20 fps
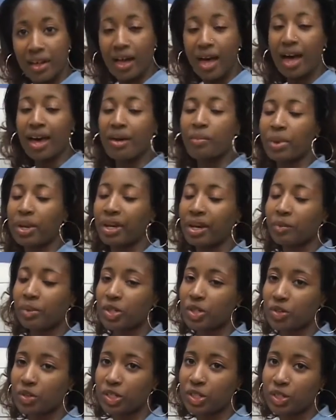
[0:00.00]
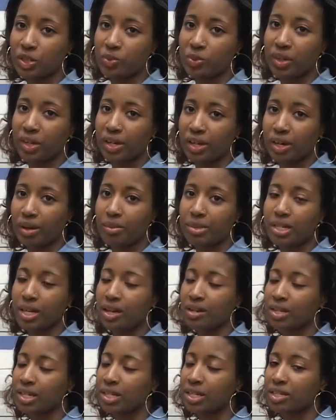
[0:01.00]
Hi, my name is Christian Williams,
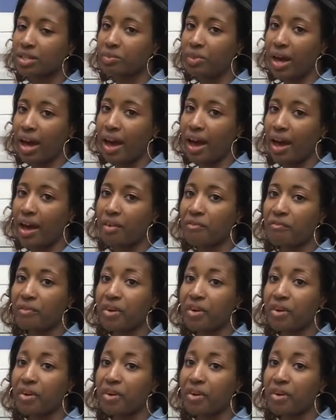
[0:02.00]
and this is on behalf